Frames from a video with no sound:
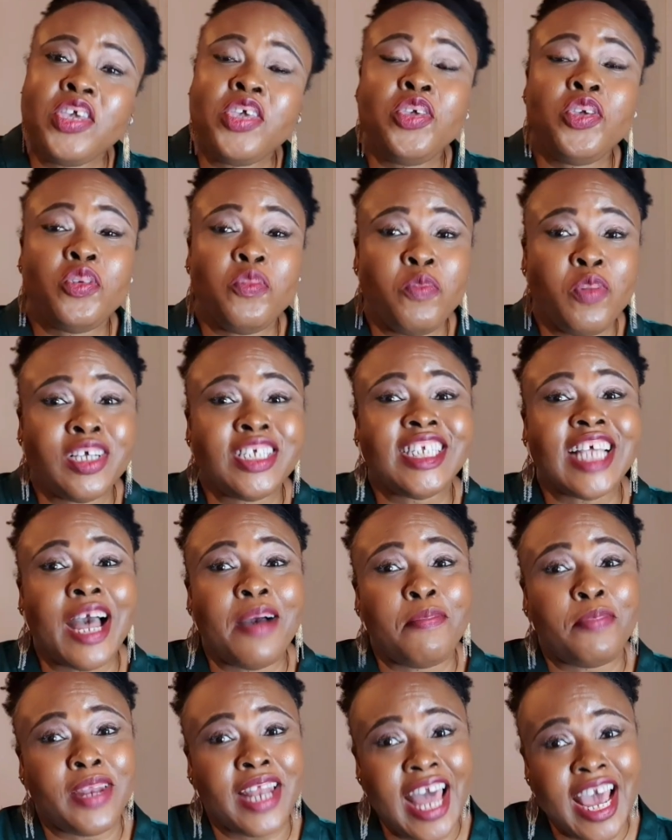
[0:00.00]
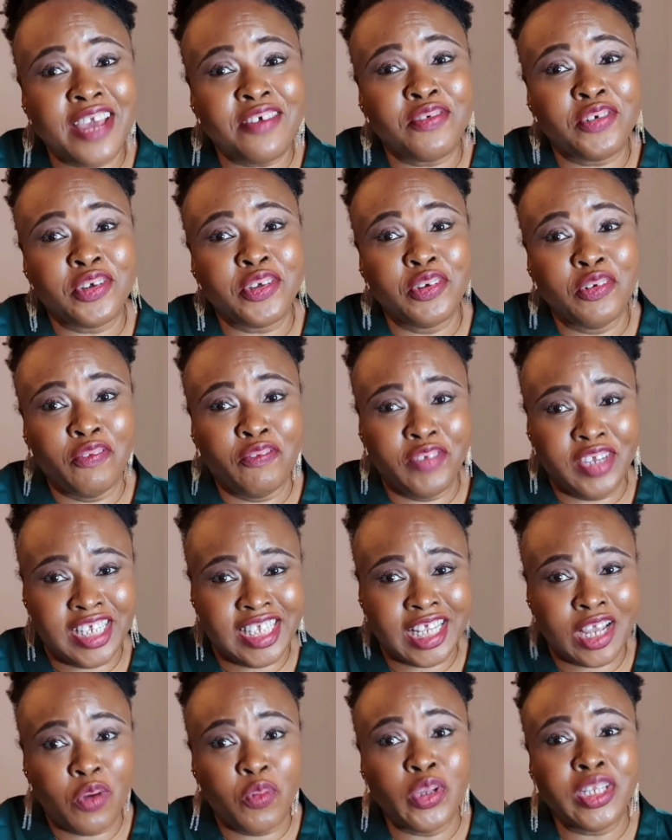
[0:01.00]
You must apply for your
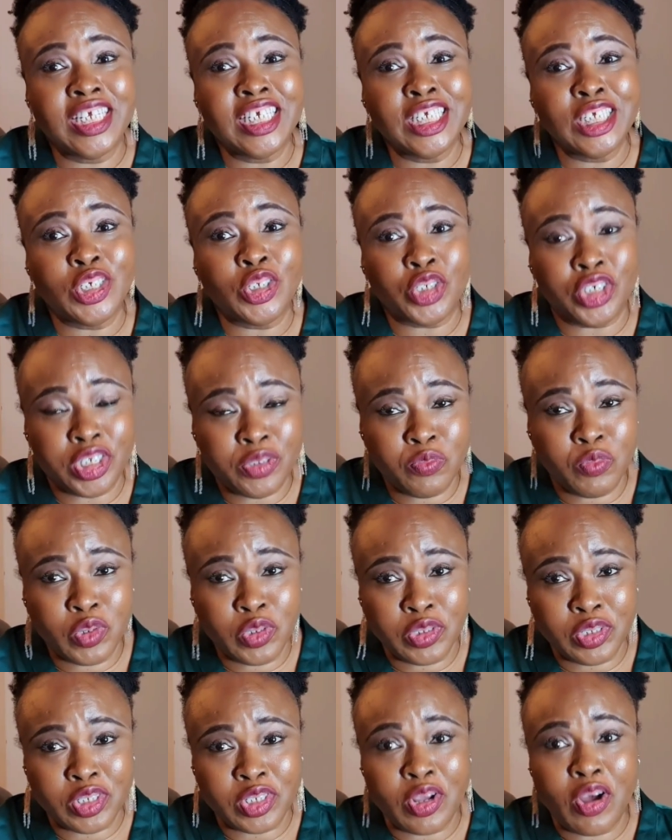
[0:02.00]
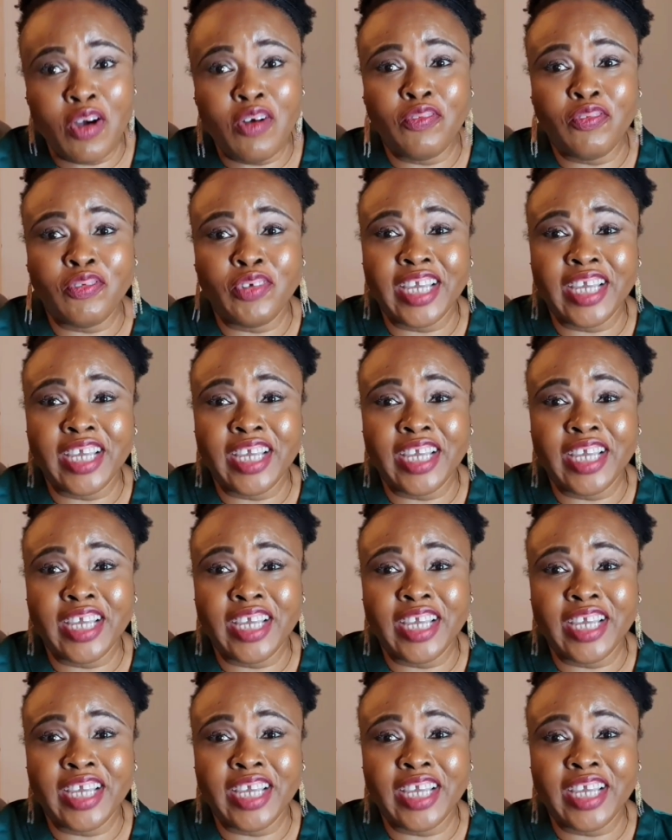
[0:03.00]
visa within 3 months of